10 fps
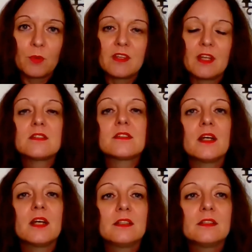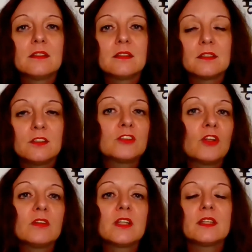with us, and
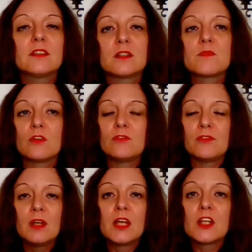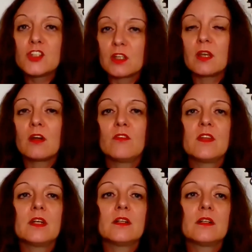not only in terms of checking
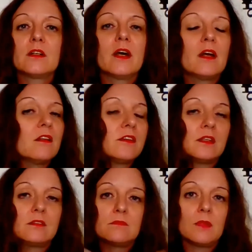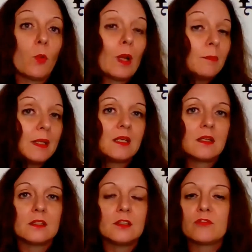on their health and
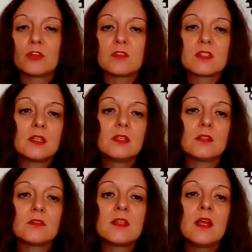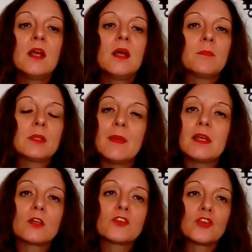well-being and overall status, but
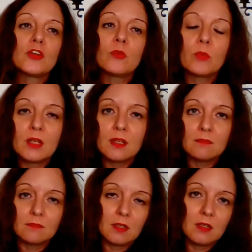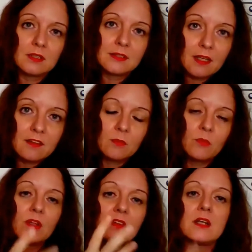making sure we take
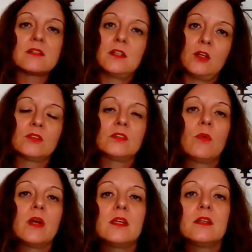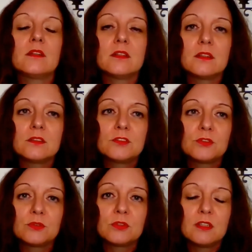them with us along the way
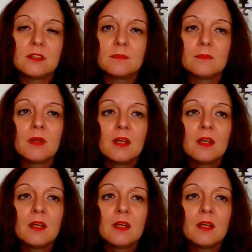to the